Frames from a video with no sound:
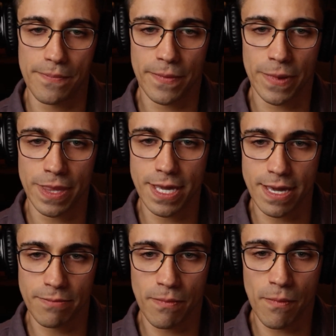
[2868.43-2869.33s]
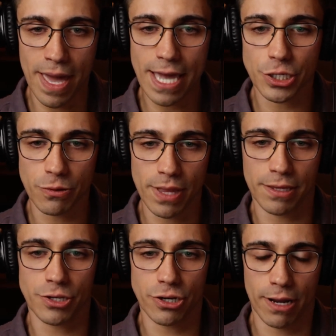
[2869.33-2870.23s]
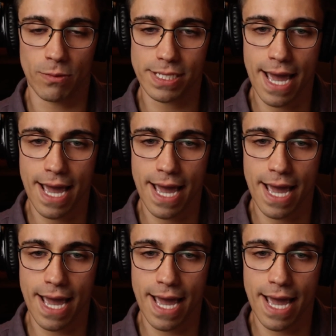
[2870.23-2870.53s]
the issue that the jury was